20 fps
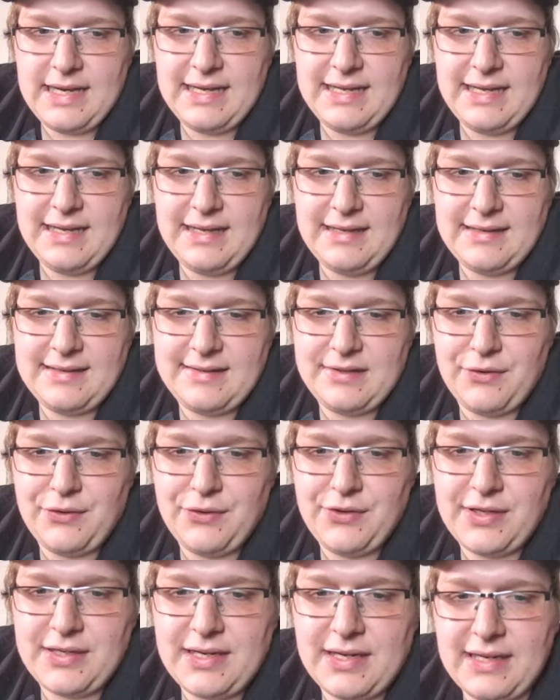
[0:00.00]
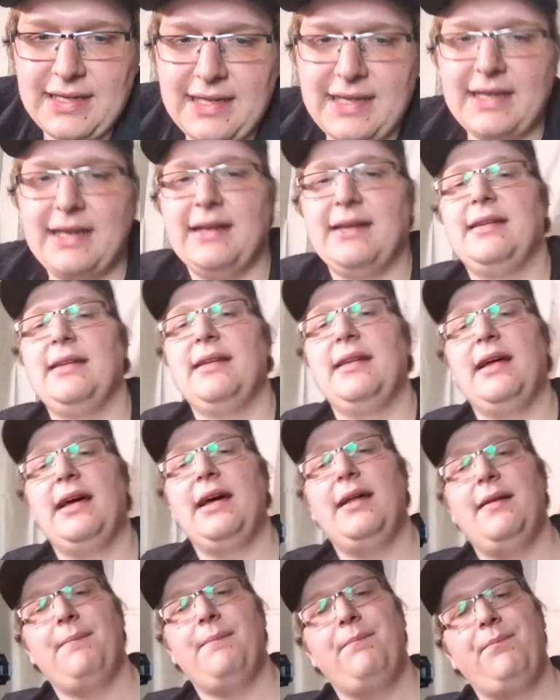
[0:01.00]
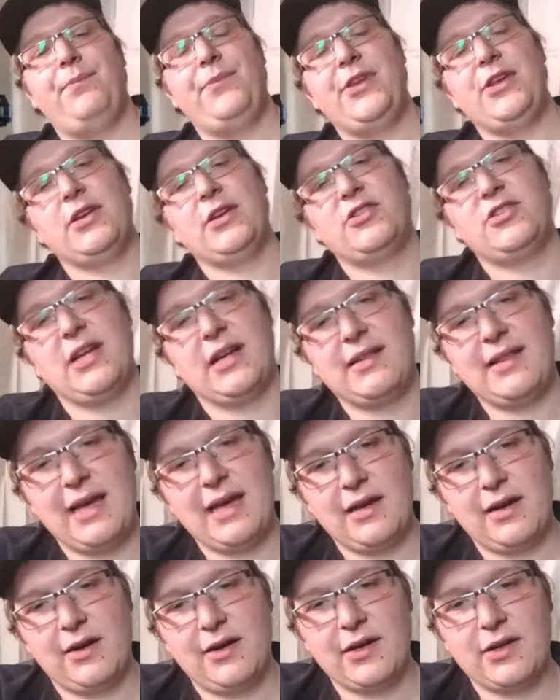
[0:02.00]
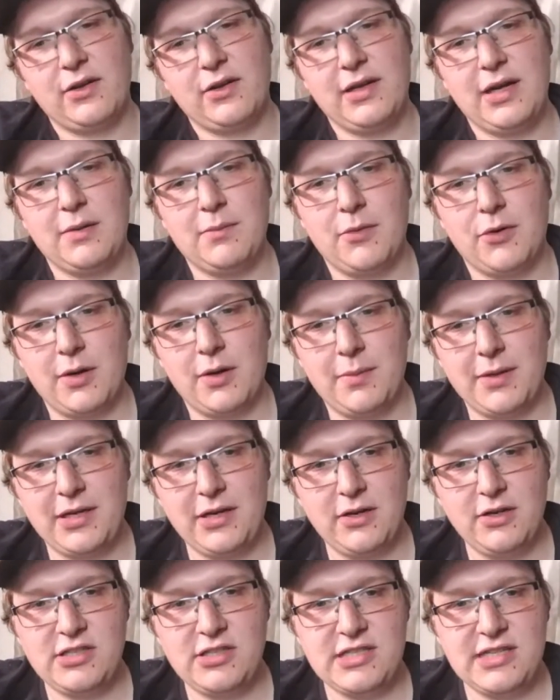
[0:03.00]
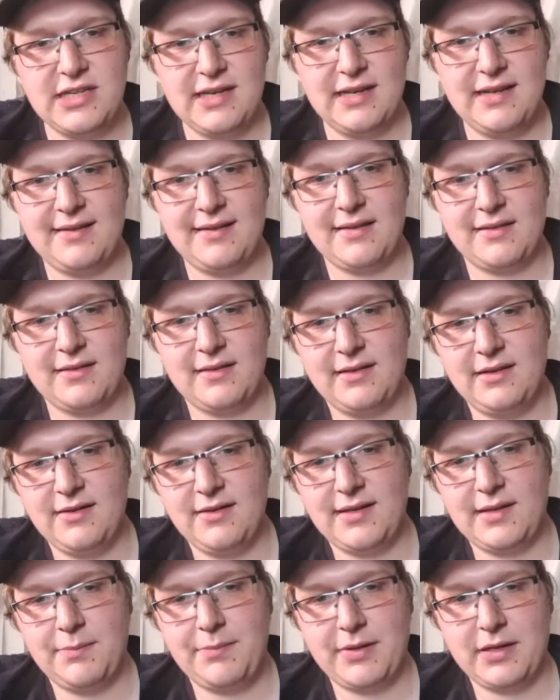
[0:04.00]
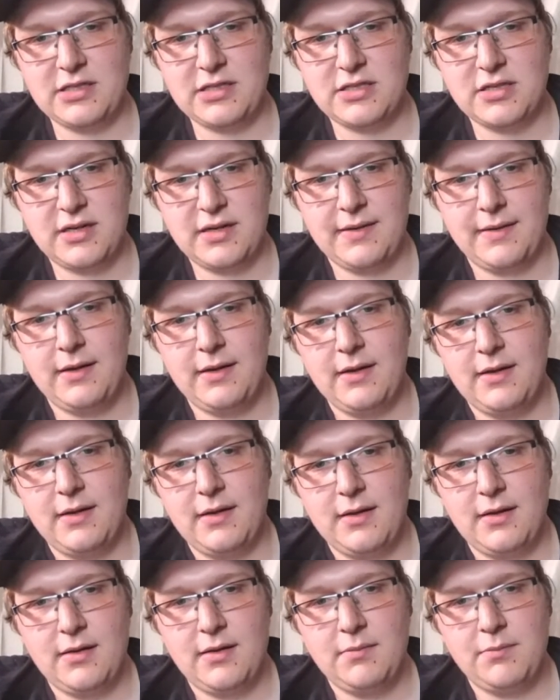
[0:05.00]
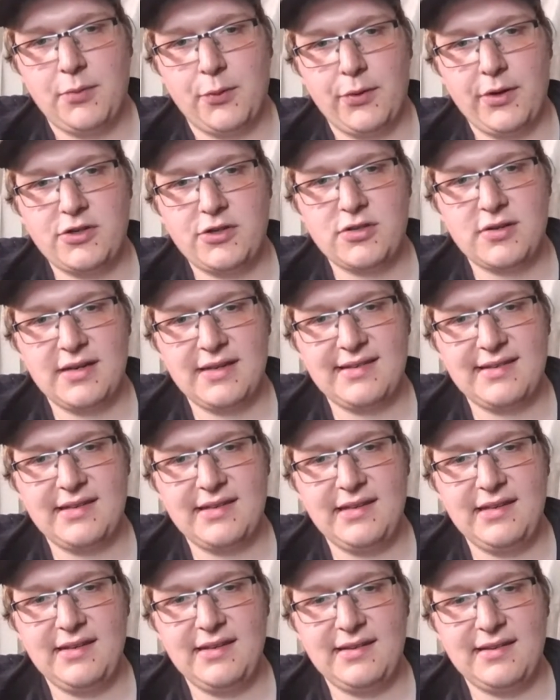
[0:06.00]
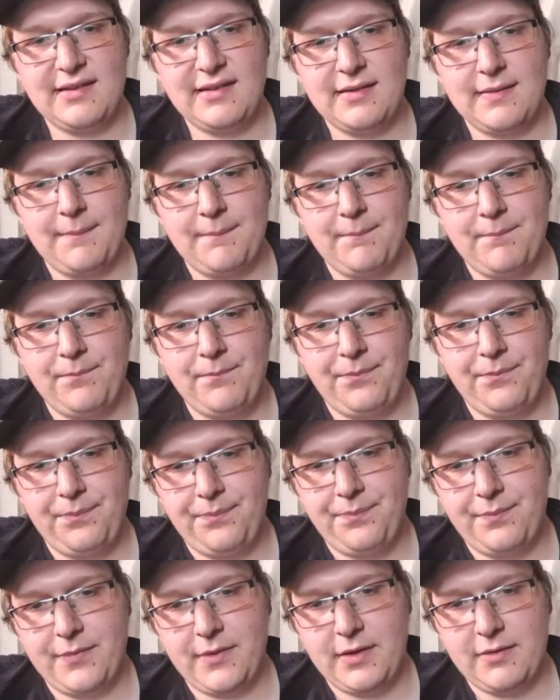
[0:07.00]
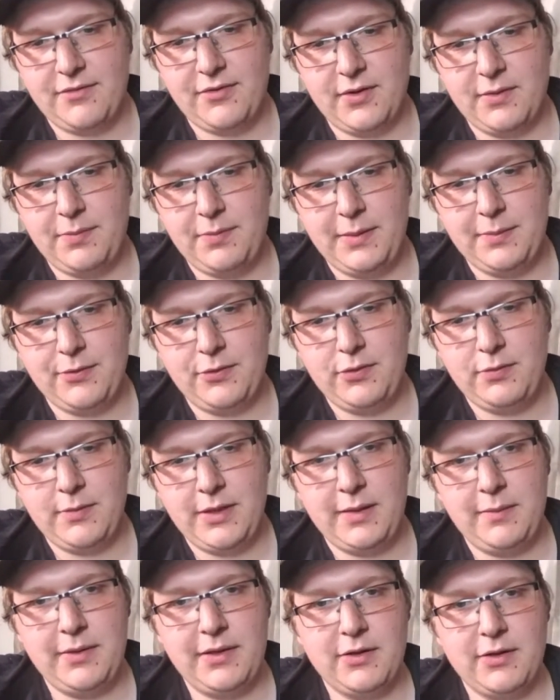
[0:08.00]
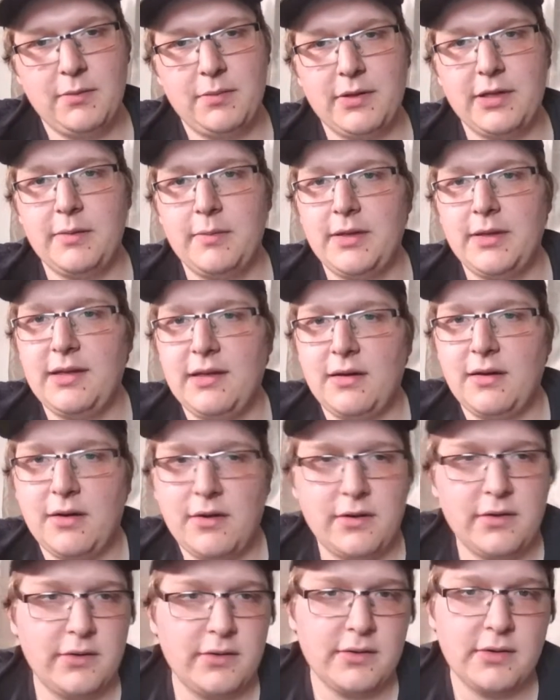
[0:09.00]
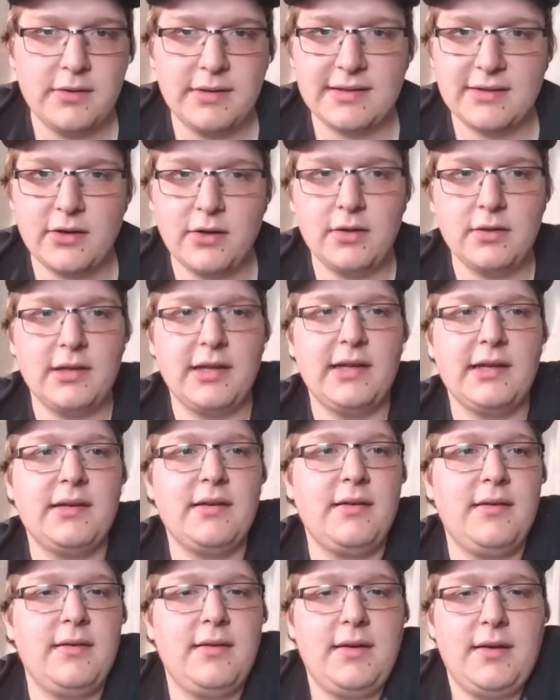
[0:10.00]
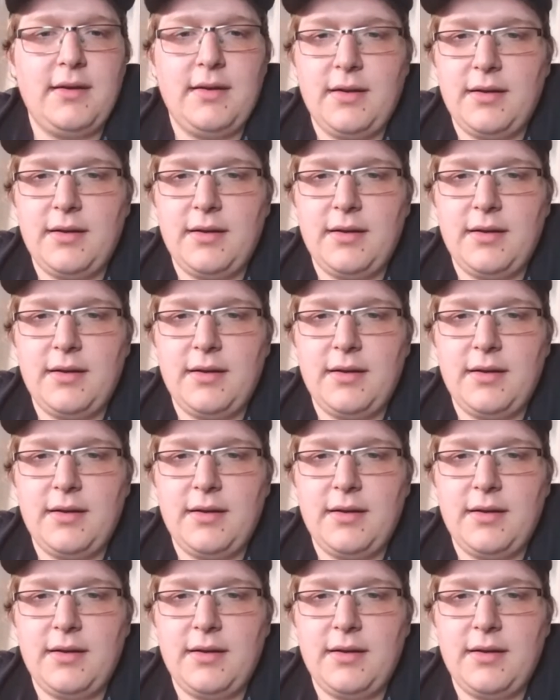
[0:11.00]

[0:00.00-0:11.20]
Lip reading: And so you kind of get into that. You can check that article out more. But here she is. Here's the picture. Board of Trustees. And for the people who maybe don't believe me, although it's all linked.